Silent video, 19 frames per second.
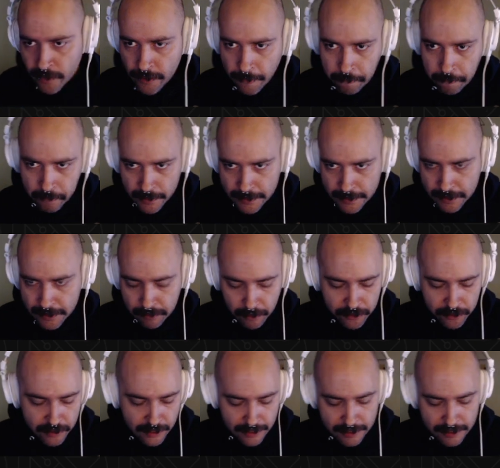This is the most
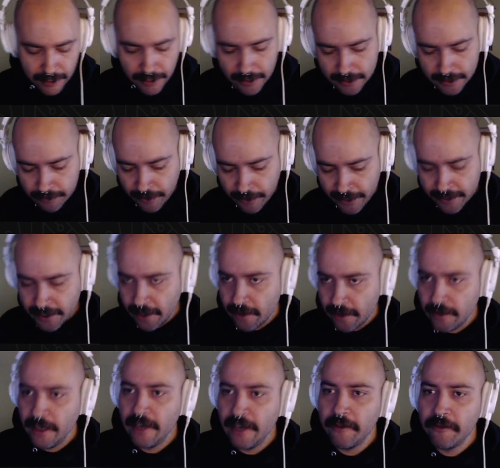I talk in my entire
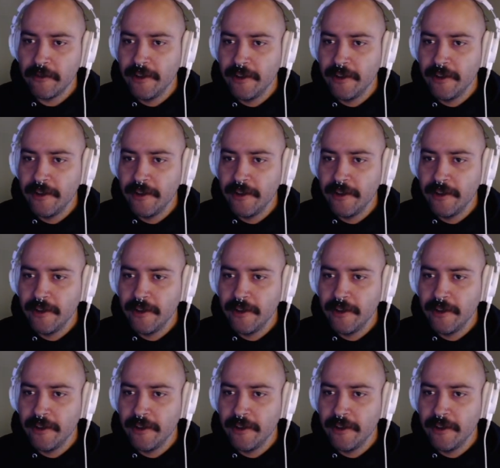life.